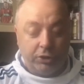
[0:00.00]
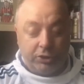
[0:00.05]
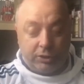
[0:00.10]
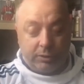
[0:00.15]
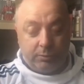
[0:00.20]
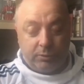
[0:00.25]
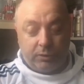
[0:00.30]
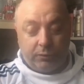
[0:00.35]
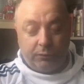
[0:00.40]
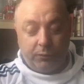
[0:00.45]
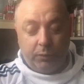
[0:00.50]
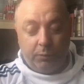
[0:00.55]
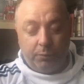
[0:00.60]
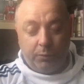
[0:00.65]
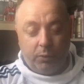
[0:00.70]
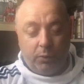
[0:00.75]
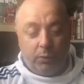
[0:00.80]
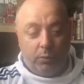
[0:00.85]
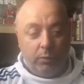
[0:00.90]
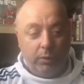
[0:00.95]
them to
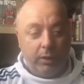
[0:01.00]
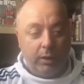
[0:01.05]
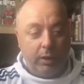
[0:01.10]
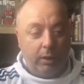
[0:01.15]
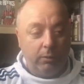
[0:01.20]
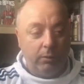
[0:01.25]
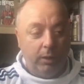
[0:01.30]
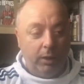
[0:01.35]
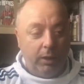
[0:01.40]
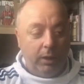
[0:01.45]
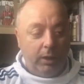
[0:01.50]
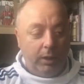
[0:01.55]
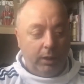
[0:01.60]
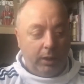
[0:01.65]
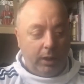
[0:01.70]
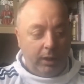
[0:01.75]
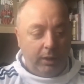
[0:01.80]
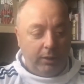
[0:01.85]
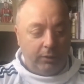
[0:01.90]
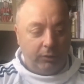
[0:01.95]
football,
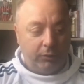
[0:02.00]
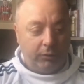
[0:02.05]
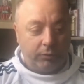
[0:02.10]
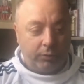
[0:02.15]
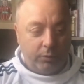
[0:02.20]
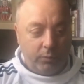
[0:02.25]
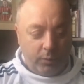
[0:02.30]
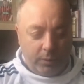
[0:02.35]
either through